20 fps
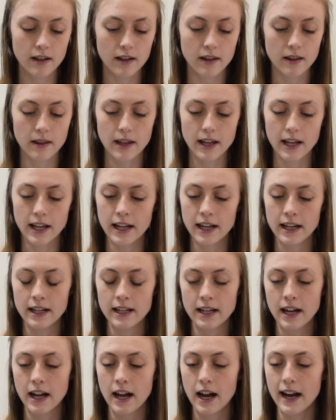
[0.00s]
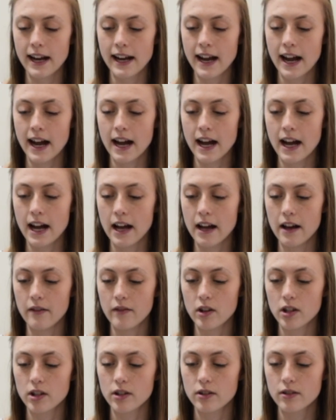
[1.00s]
Then I
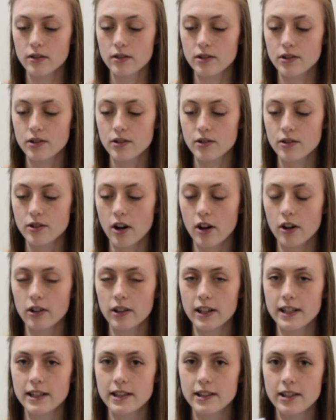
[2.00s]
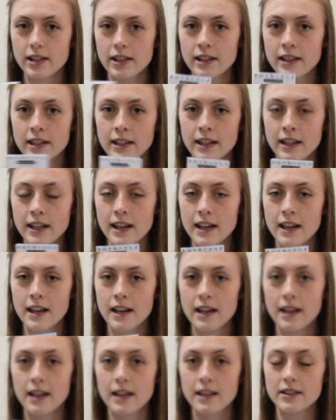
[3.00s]
have Scarlet,
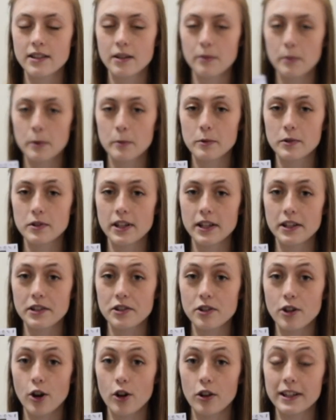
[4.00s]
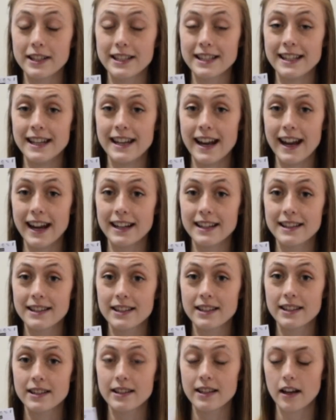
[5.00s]
some people say Scarlet
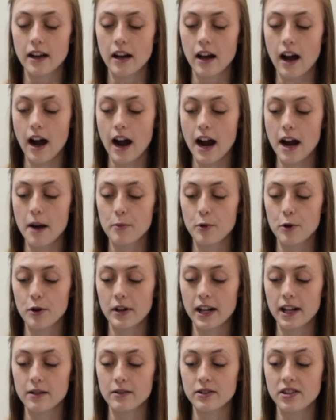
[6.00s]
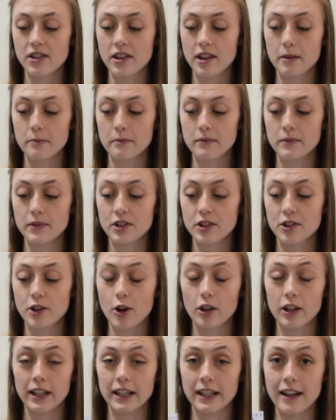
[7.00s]
Nance. I pronounce them
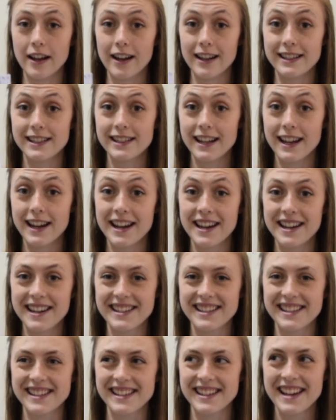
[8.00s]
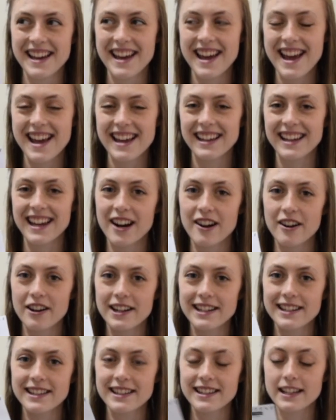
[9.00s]
Scarlet Nantes
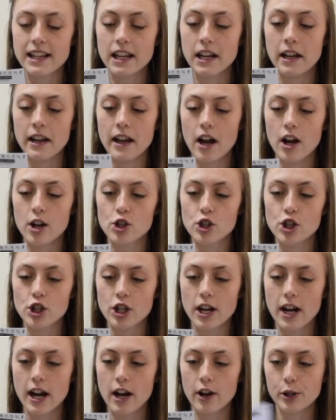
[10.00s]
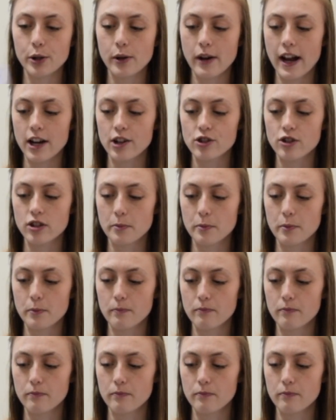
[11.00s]
carrots. Not sure how you actually